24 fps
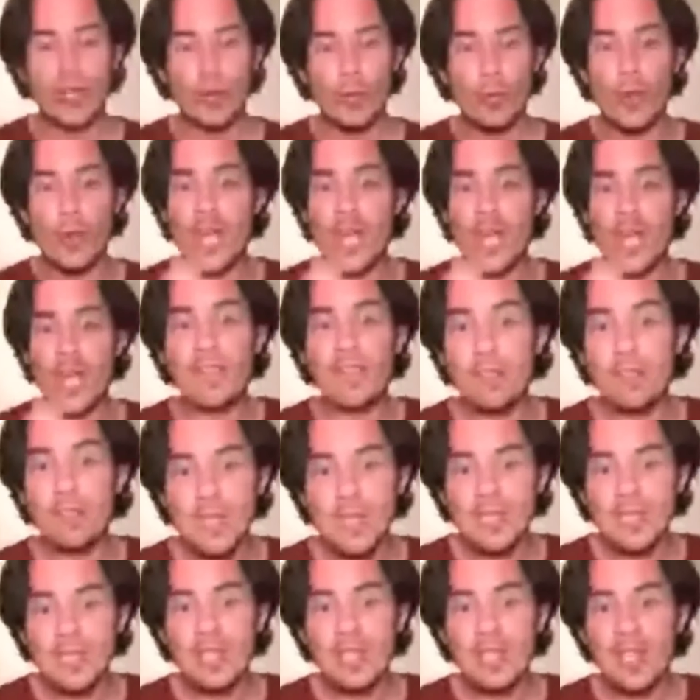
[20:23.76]
We haven't
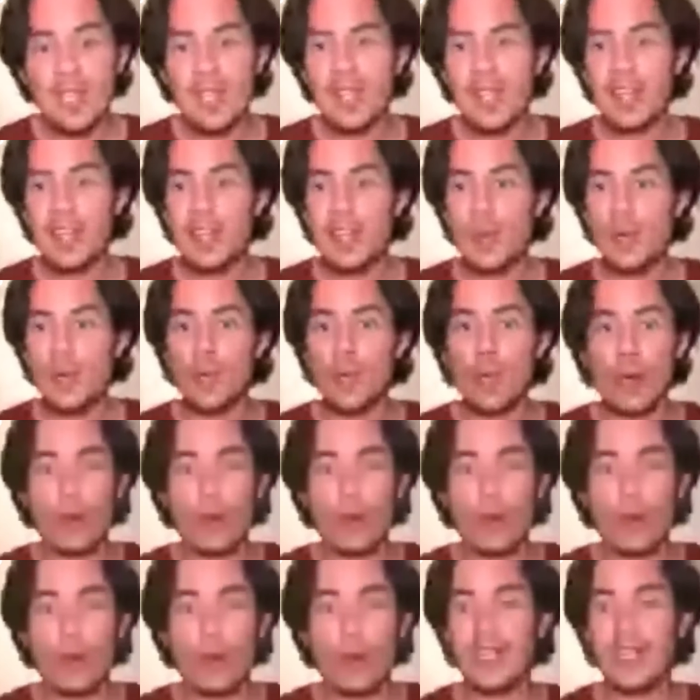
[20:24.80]
been
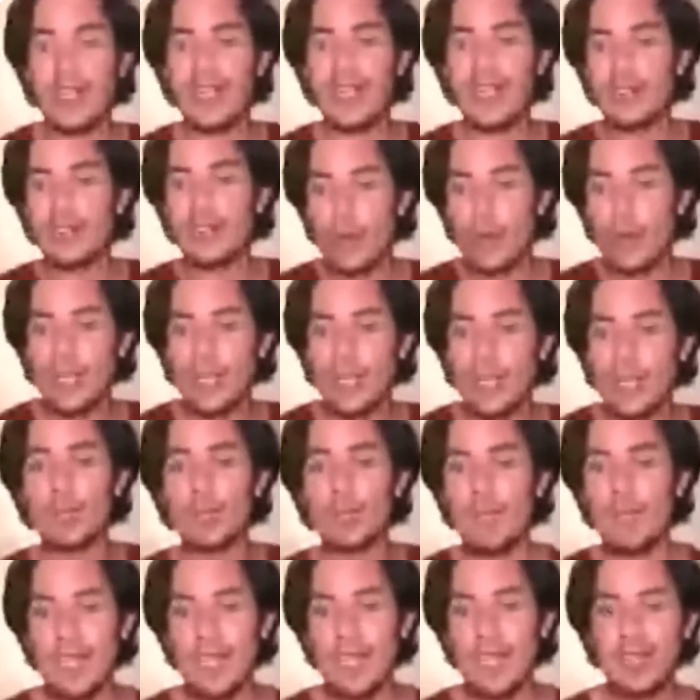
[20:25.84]
working in trying to
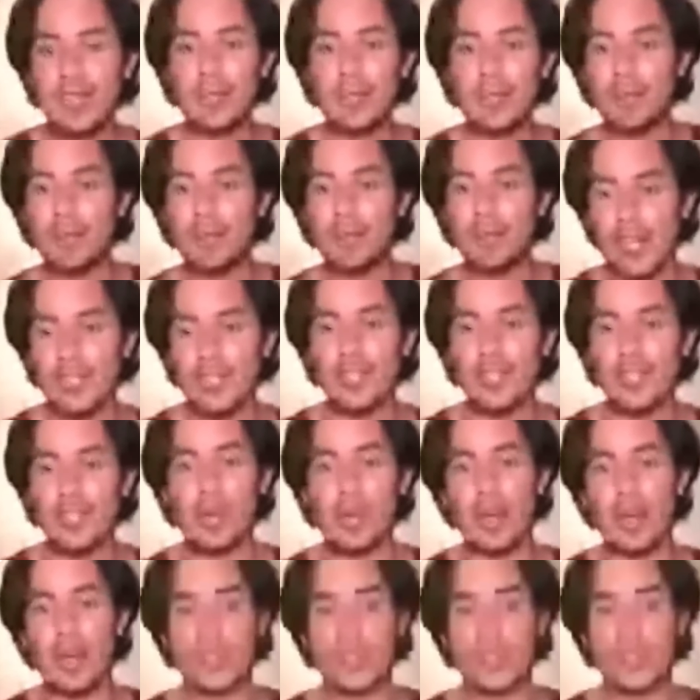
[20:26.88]
make the process
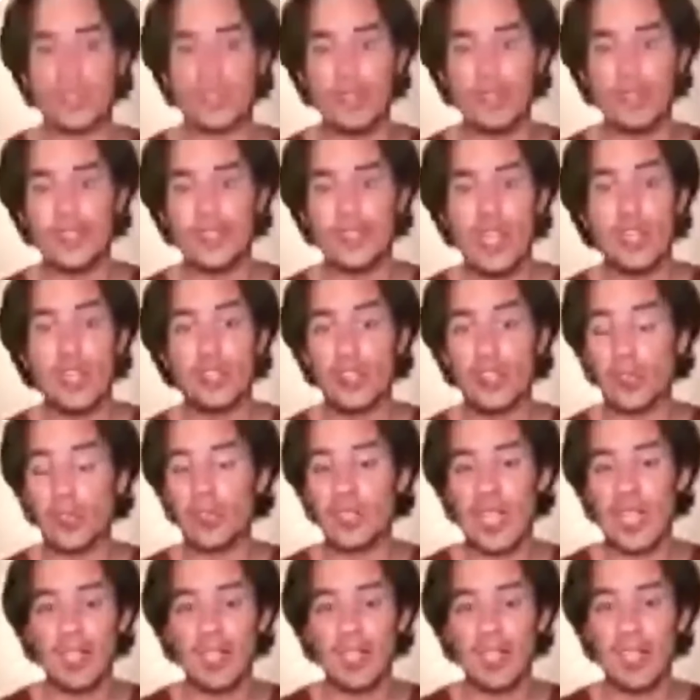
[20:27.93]
by ourselves. So
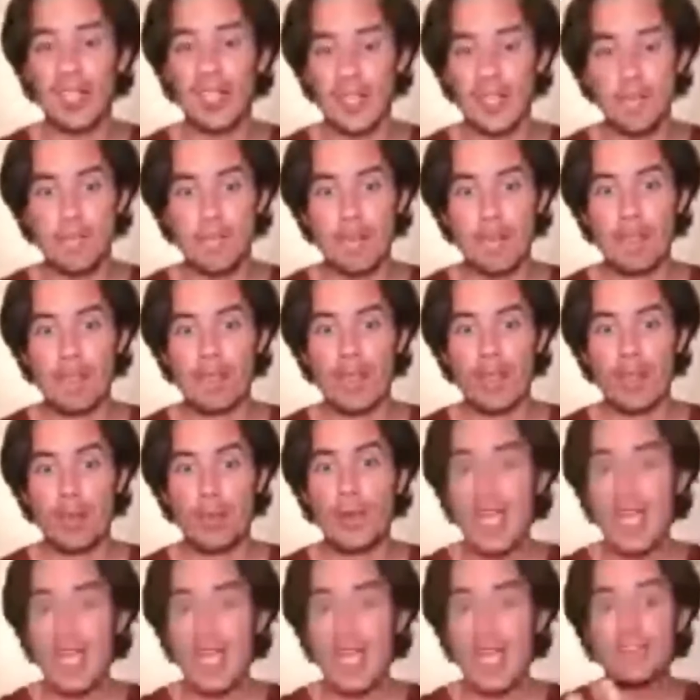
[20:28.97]
suddenly
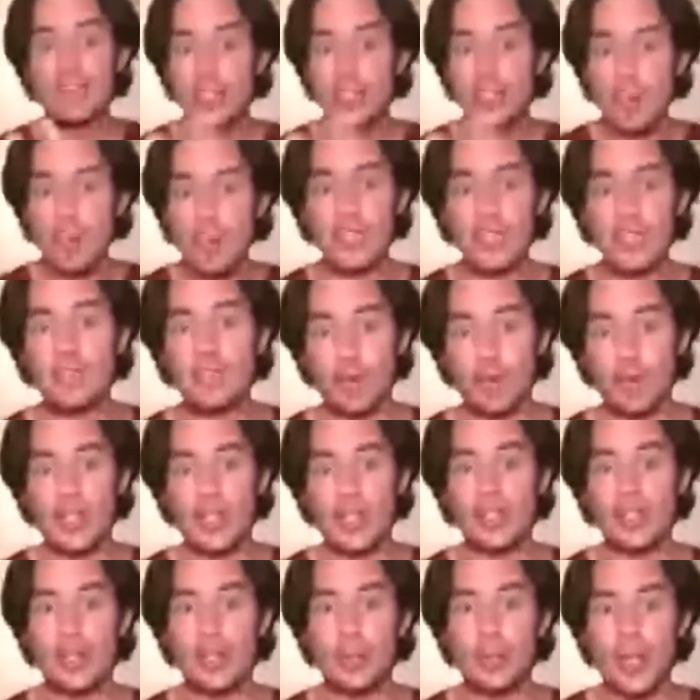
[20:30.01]
we have so much
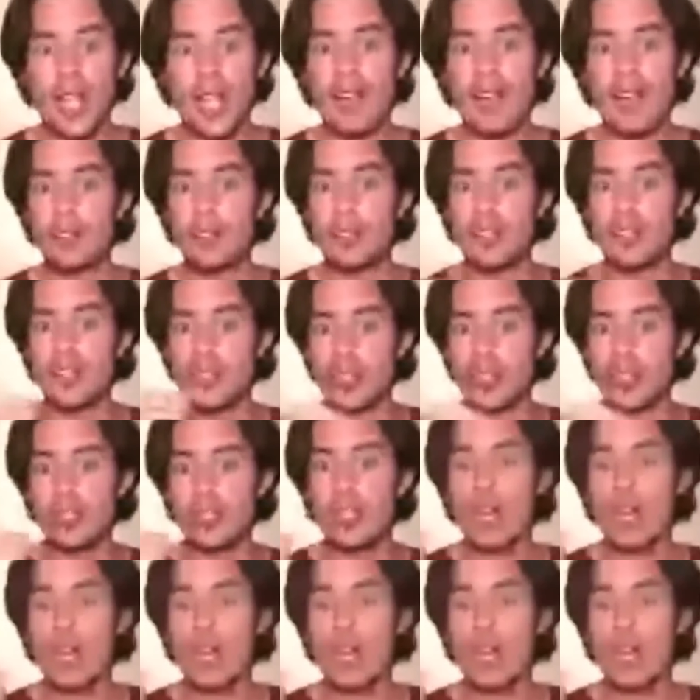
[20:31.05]
information that we have to
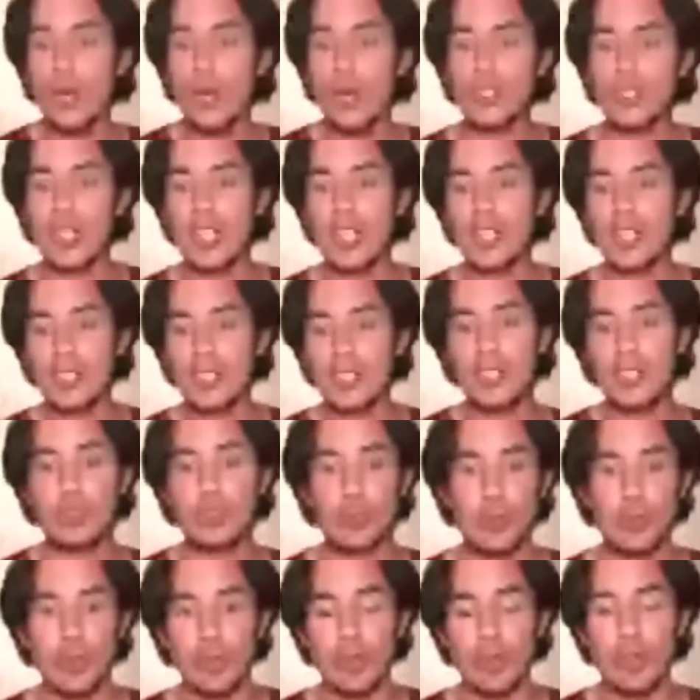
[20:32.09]
discern which is the
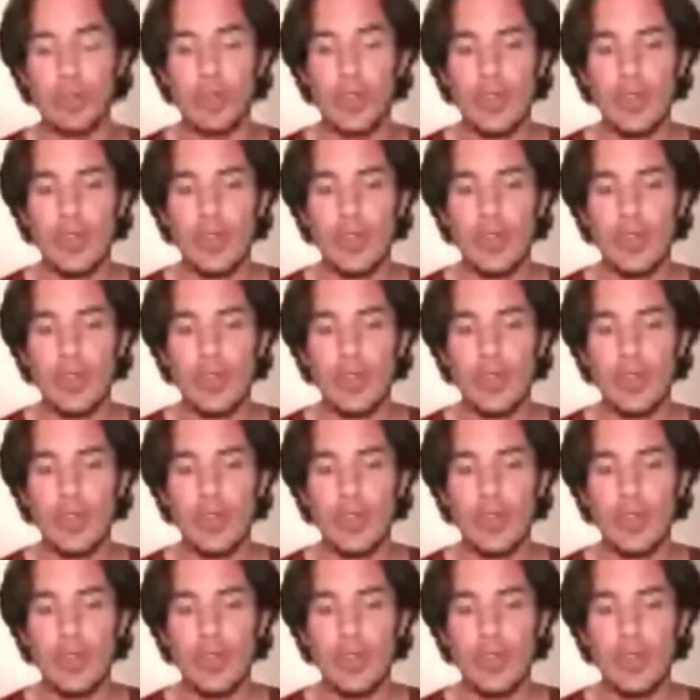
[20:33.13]
truth.